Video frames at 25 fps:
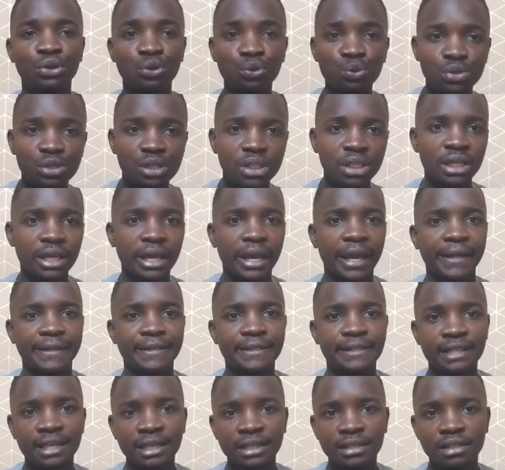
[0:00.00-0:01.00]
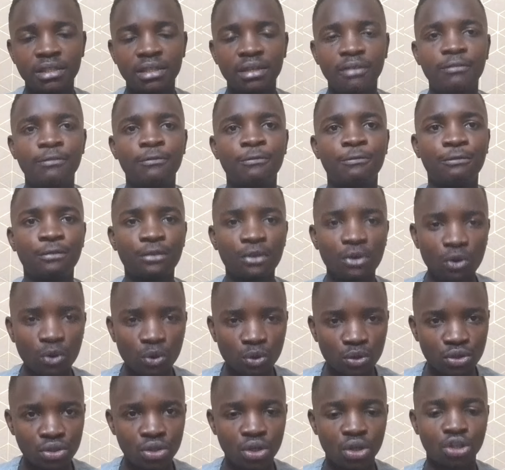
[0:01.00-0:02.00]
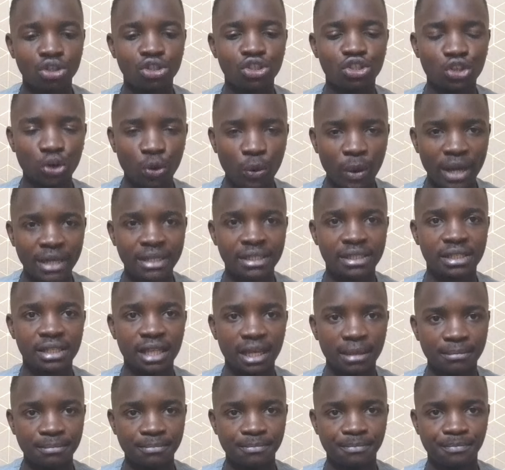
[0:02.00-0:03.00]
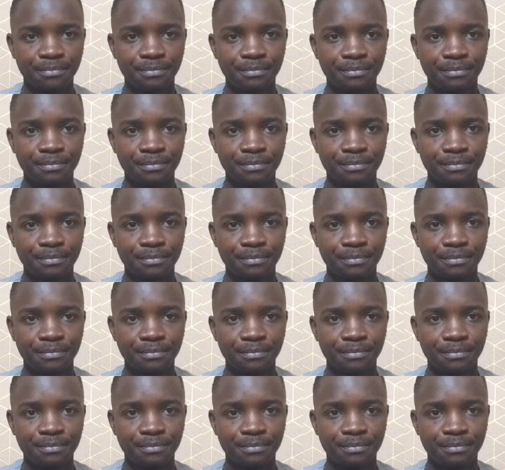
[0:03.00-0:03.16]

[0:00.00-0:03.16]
using excessive force towards them.